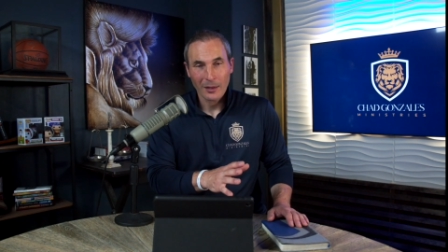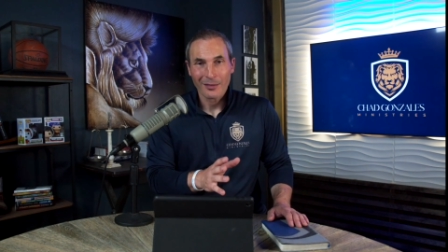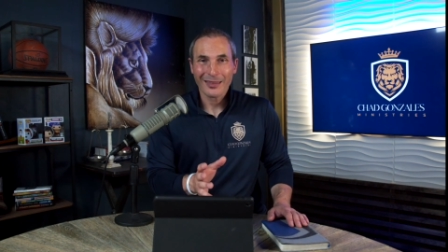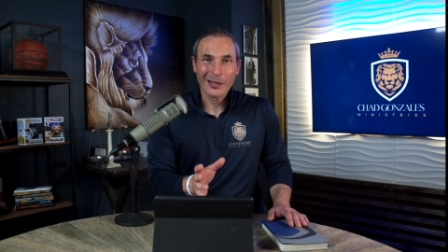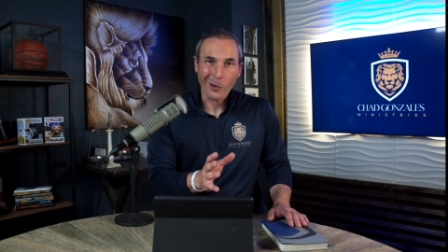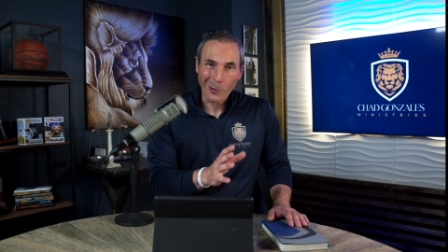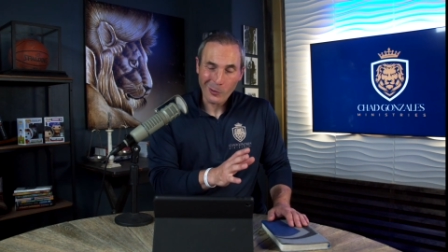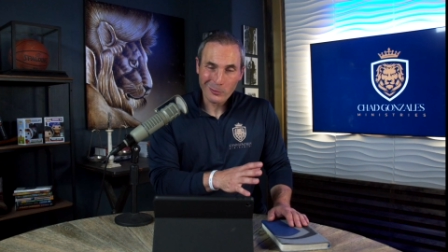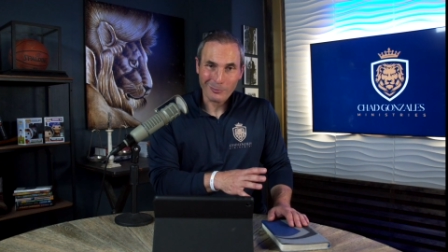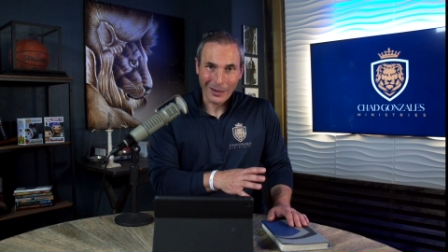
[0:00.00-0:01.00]
The
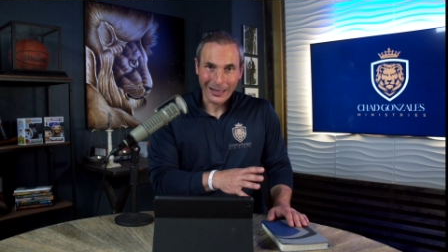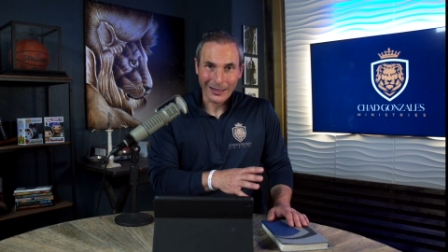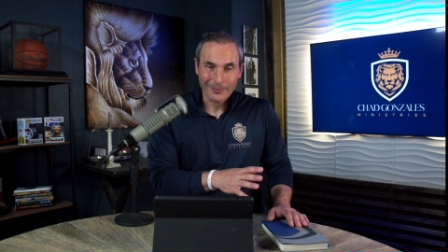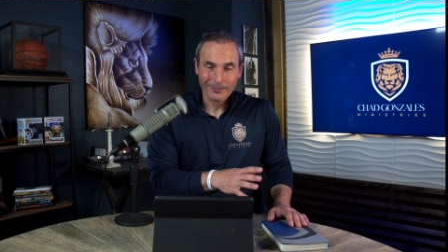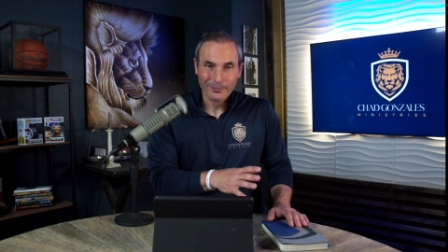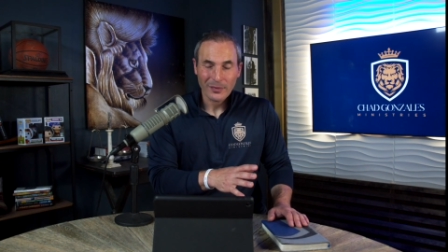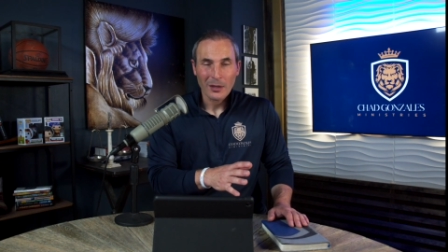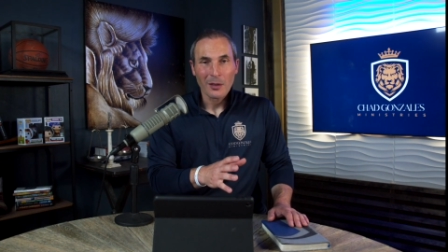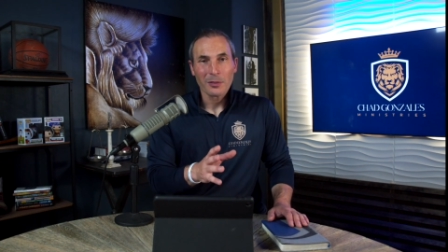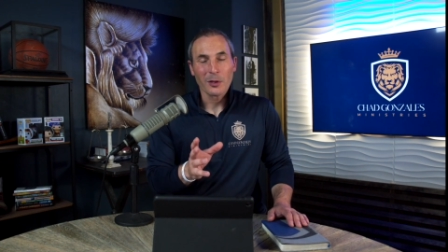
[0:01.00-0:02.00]
old man.
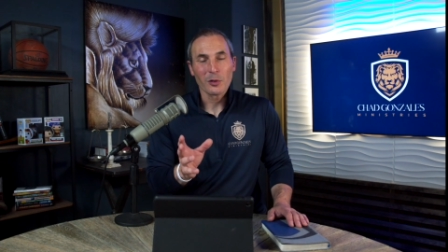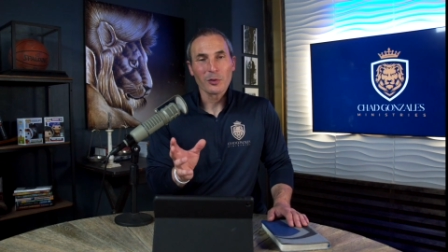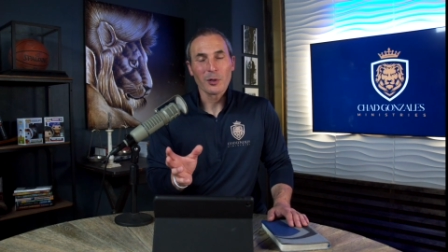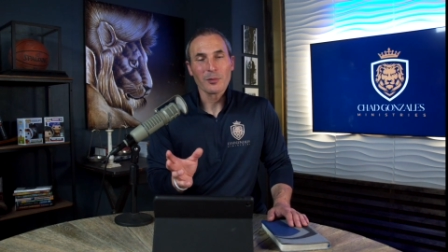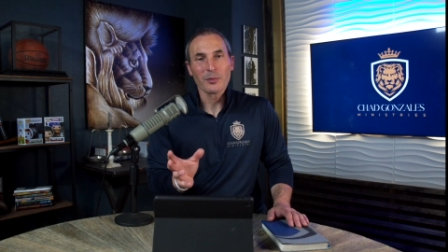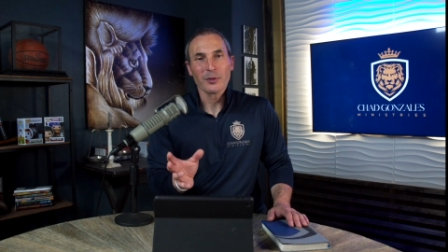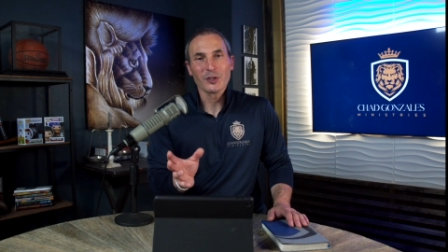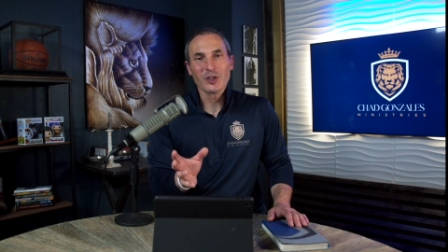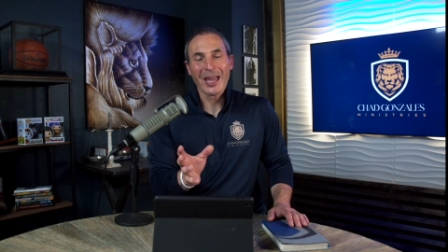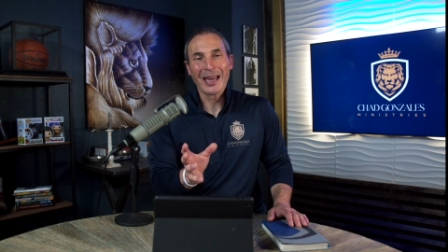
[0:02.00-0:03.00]
The, the, the
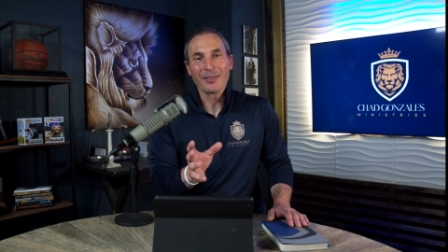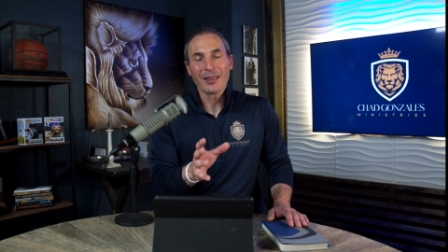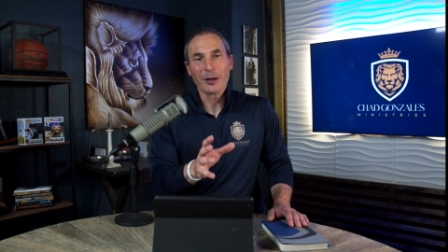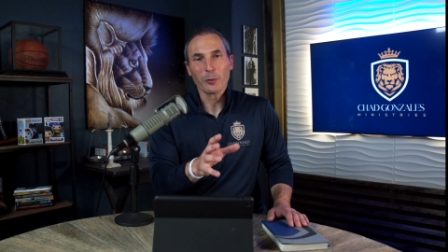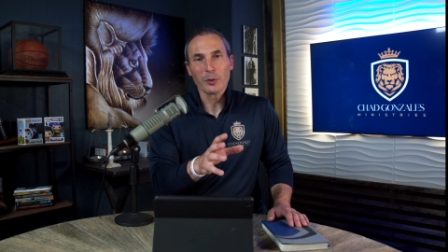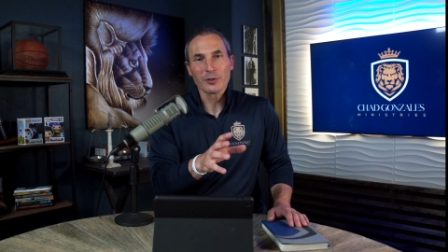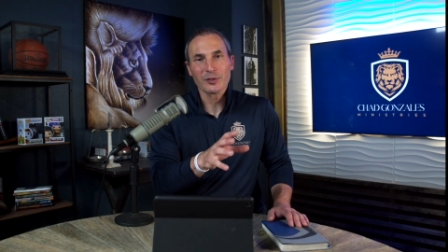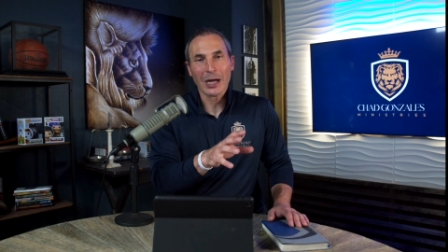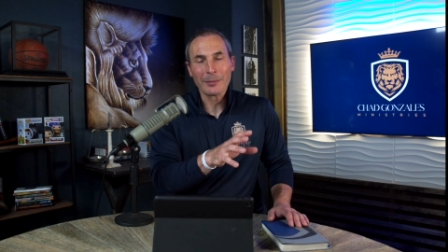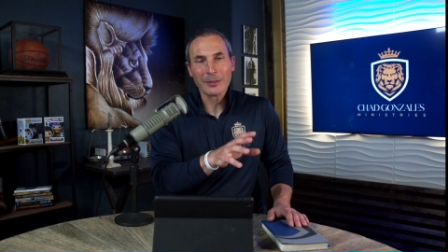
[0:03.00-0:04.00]
Chad that was
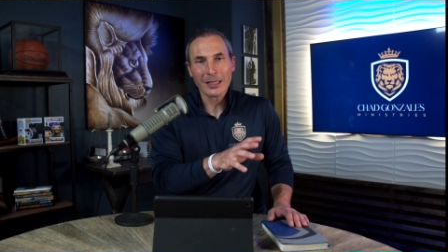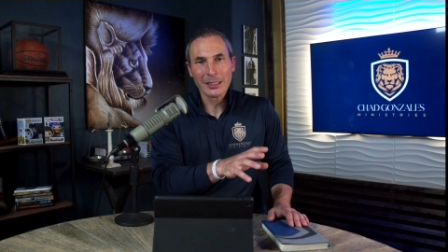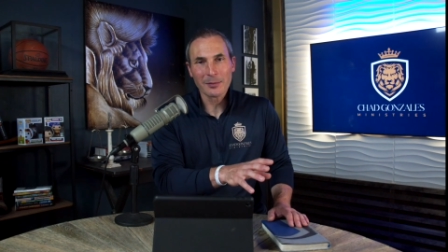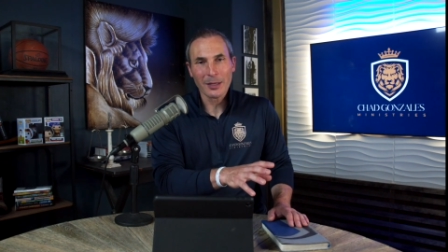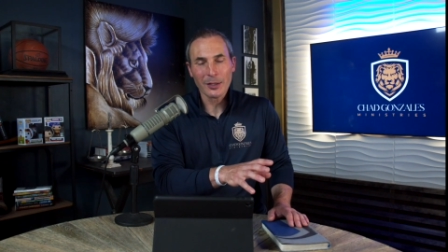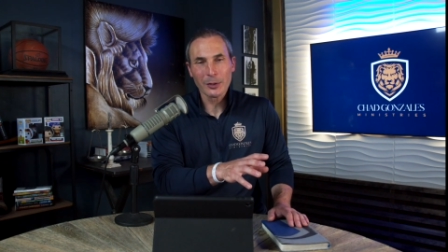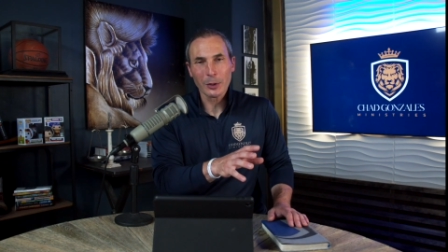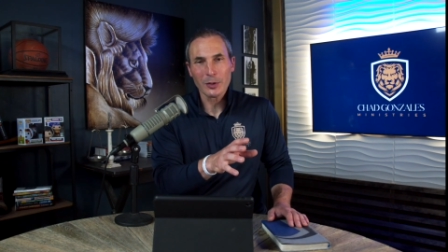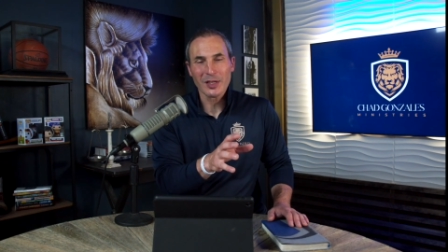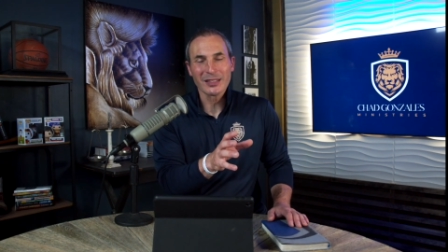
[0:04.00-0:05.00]
dominated by the
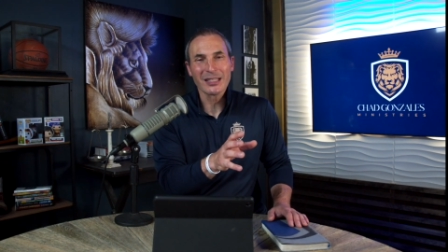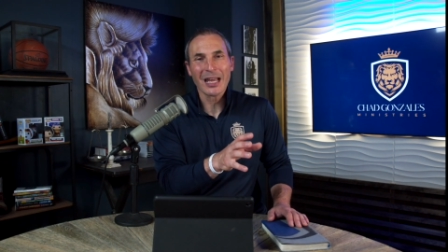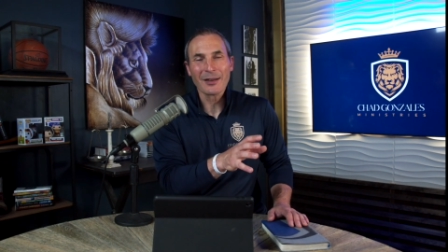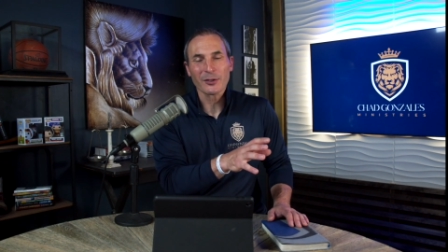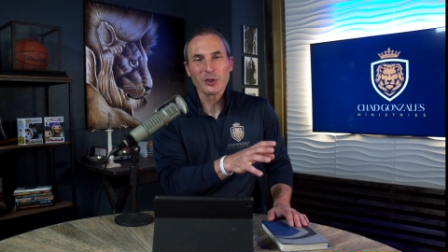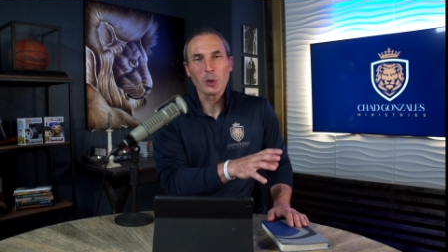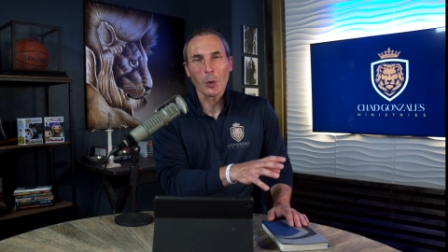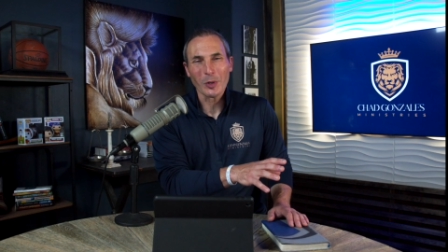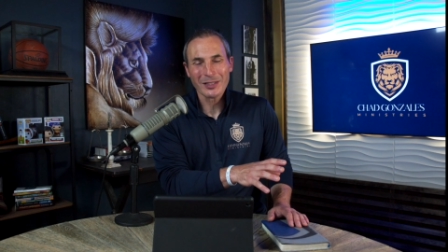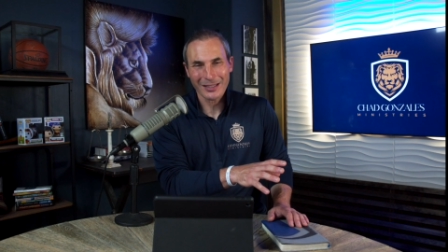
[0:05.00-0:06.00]
curse, that didn't have a
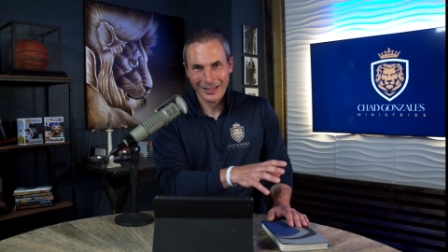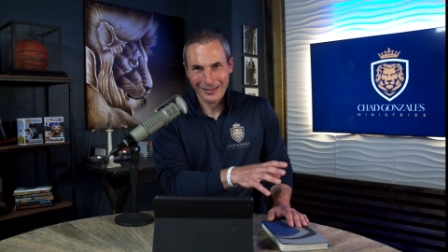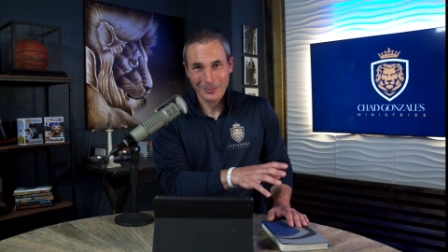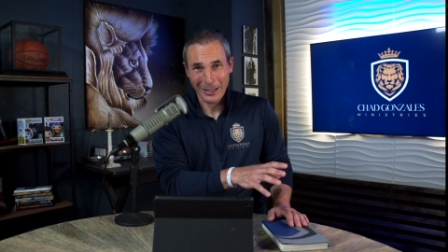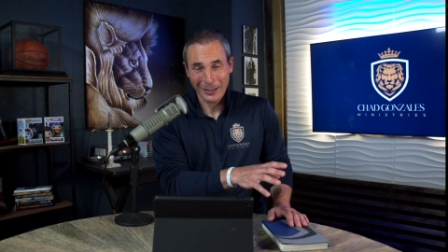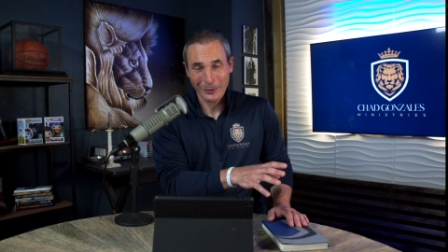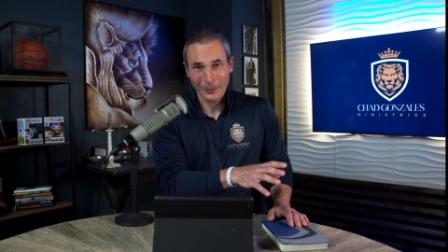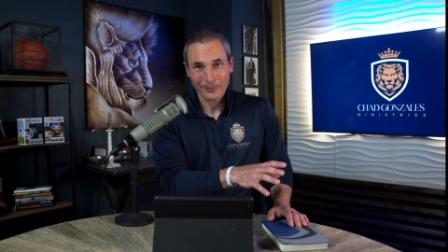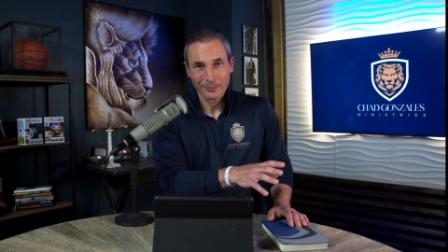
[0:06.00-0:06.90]
choice in the matter.